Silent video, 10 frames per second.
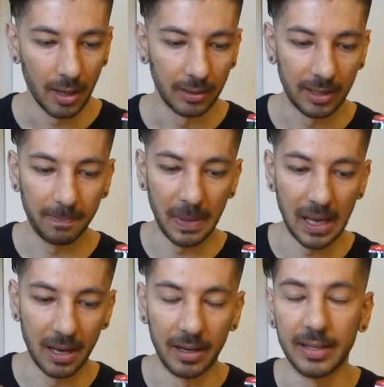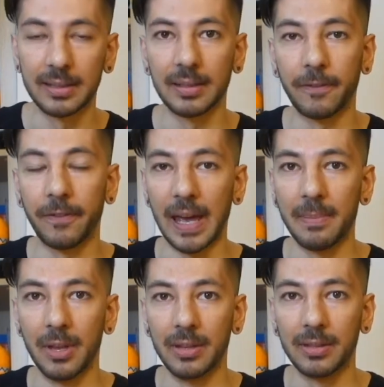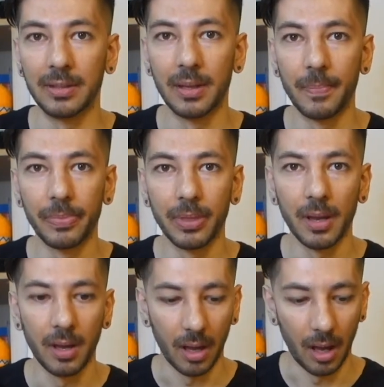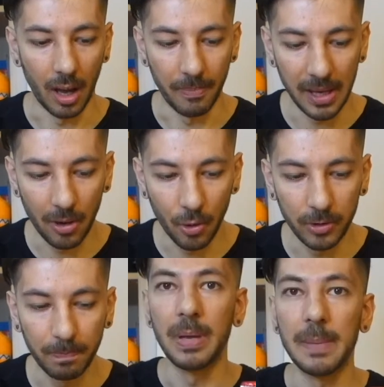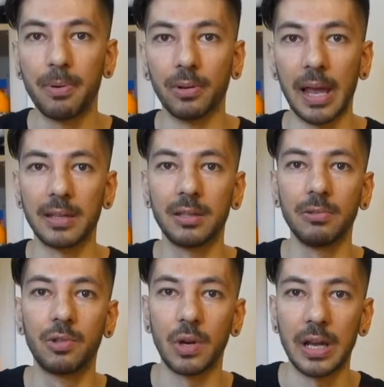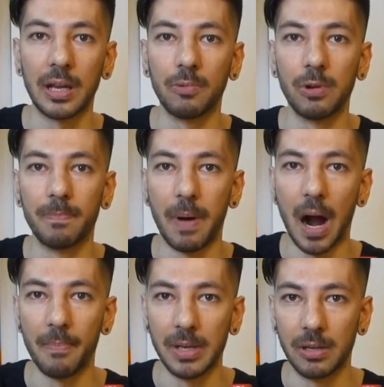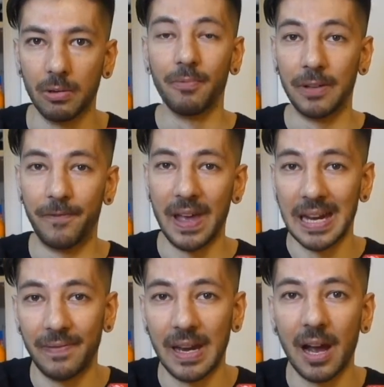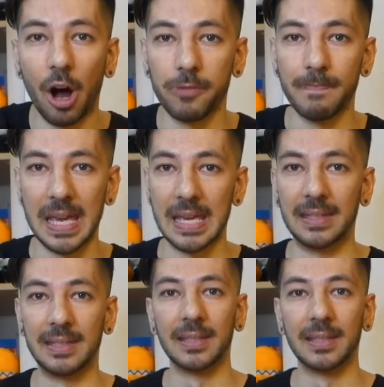This beer is famous because people like to drink it with barbecue, with very hot meat.